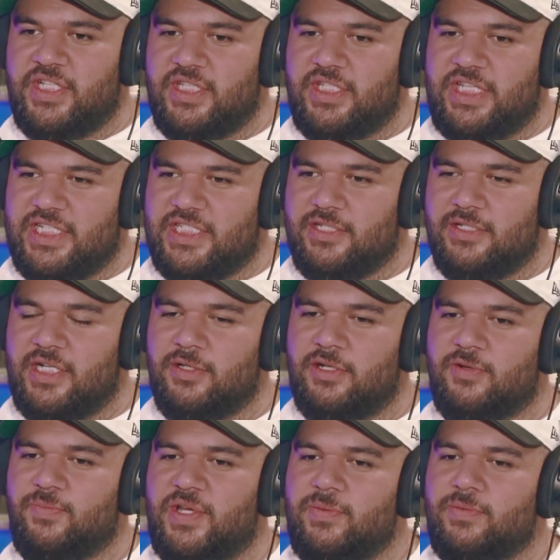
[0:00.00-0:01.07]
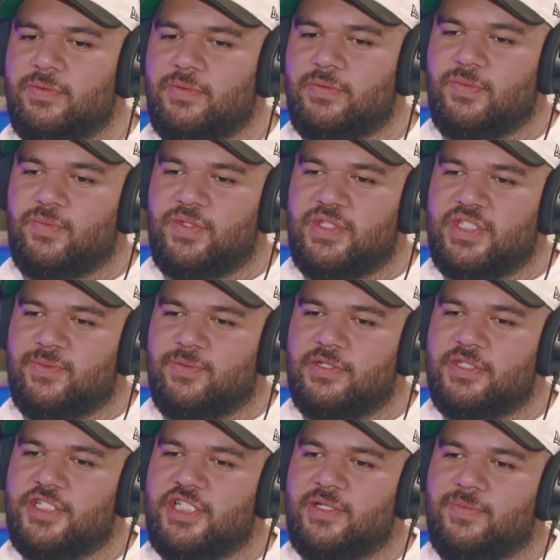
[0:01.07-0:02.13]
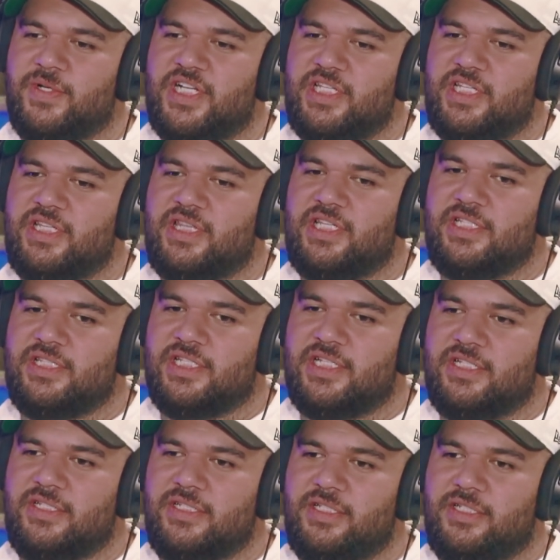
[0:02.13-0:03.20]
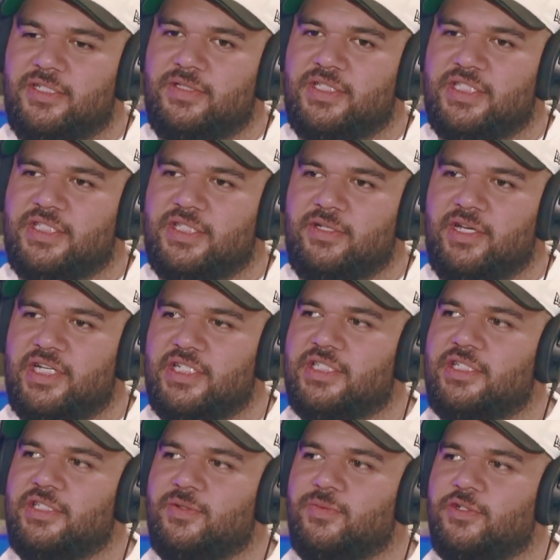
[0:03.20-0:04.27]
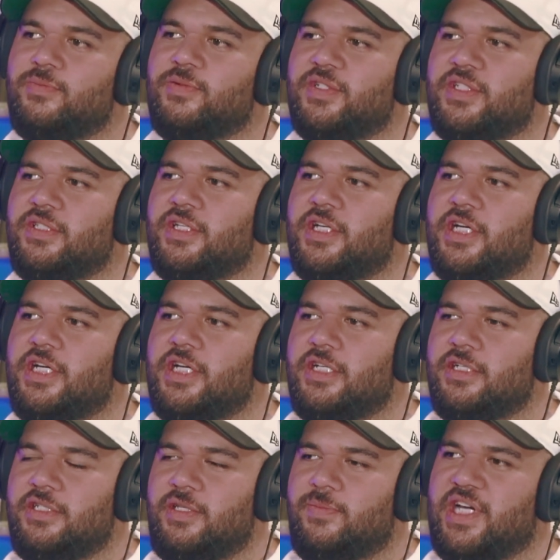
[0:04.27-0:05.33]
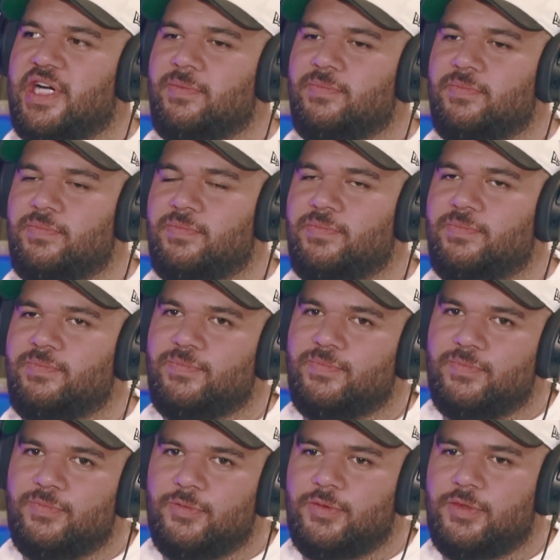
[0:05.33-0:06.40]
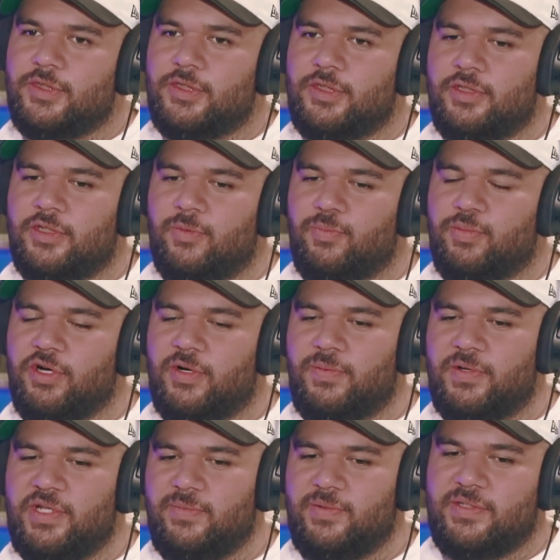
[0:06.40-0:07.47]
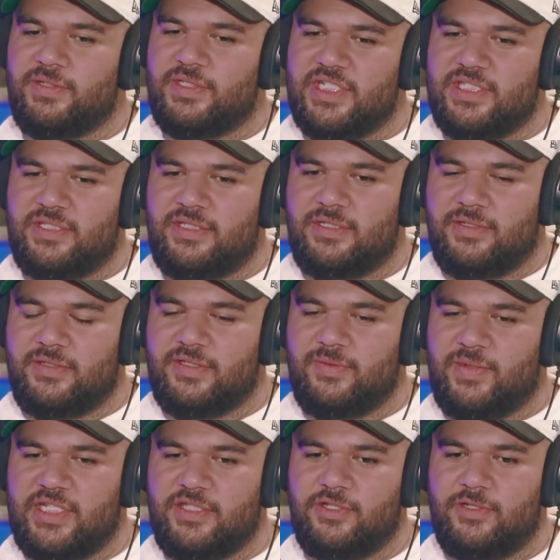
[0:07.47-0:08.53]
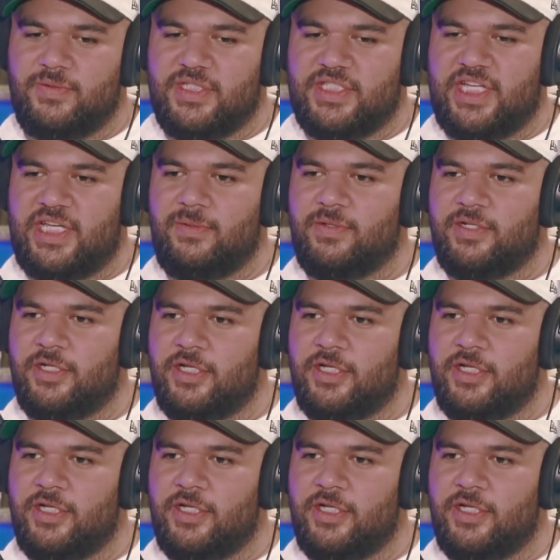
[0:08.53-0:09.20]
yeah, so a lot of people with the sponsorship idea think that, it's the greatest thing in the world, but you become not property because that's, it's a bad term to say, but